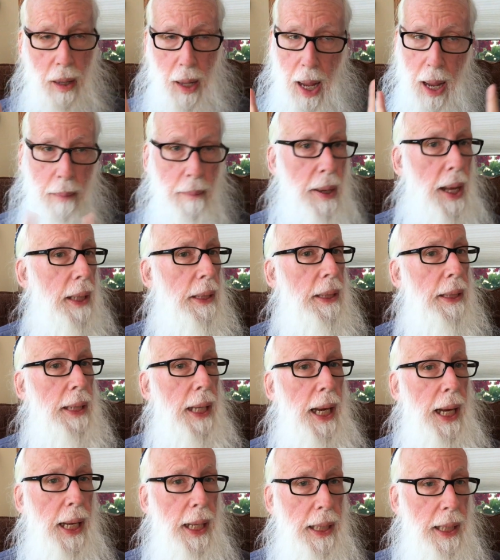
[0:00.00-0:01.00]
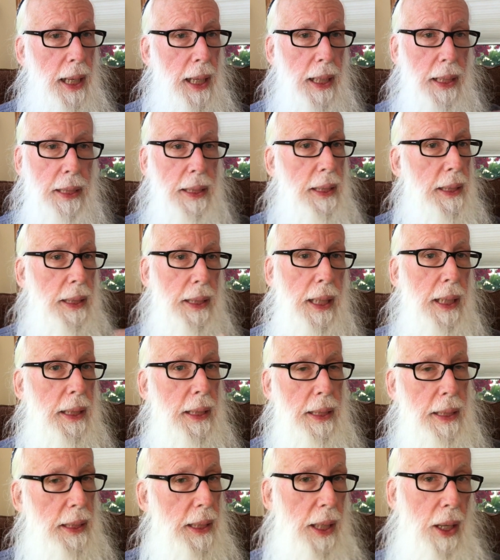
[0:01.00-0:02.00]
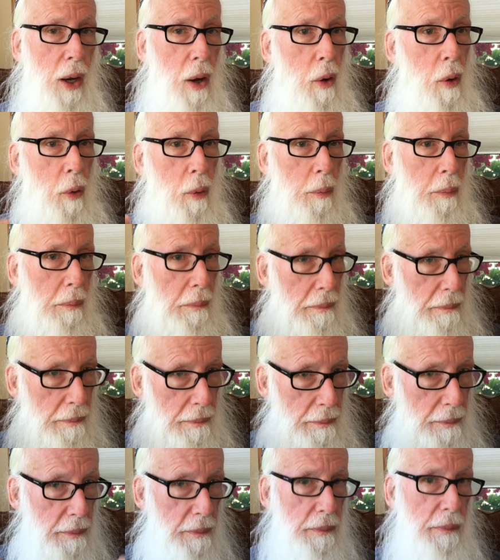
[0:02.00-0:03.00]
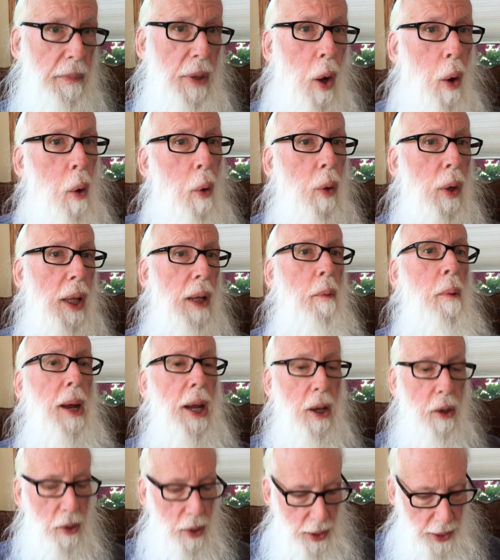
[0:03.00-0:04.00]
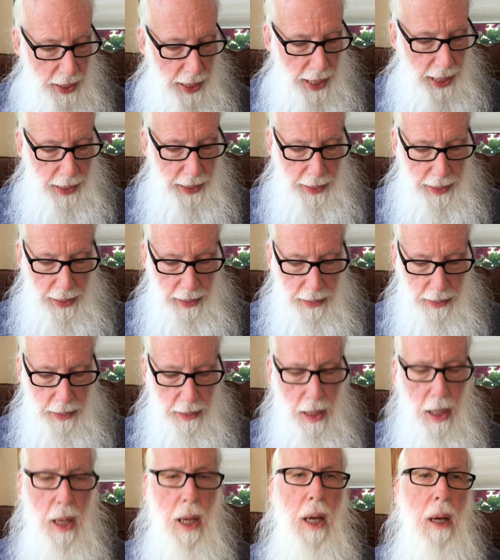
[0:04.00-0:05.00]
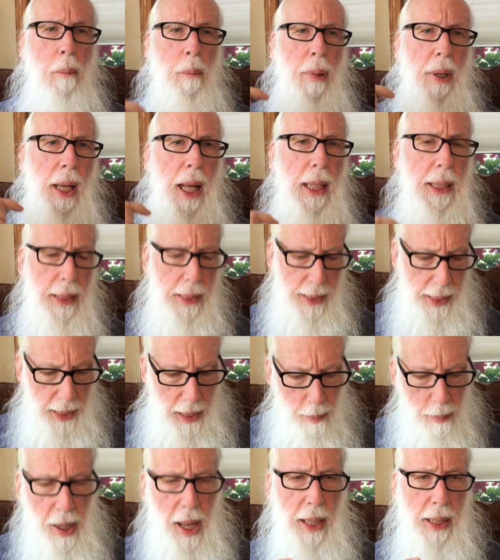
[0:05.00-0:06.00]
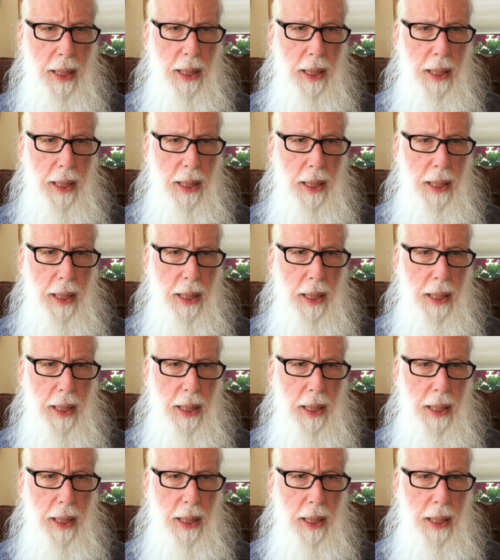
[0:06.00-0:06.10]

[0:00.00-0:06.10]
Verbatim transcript: I'm not saying that it's it's you know the only way you could take this, but let's think about